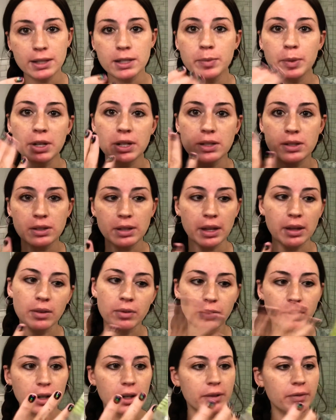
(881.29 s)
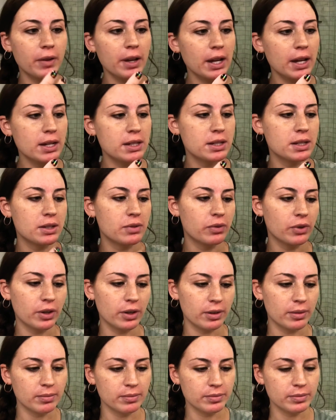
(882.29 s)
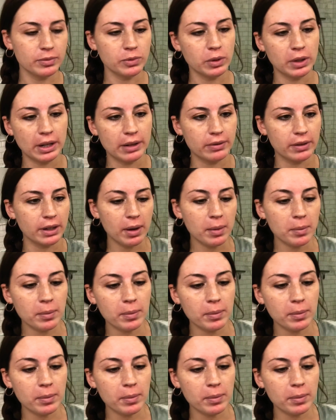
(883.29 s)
but it's like for your face, it's for whatever.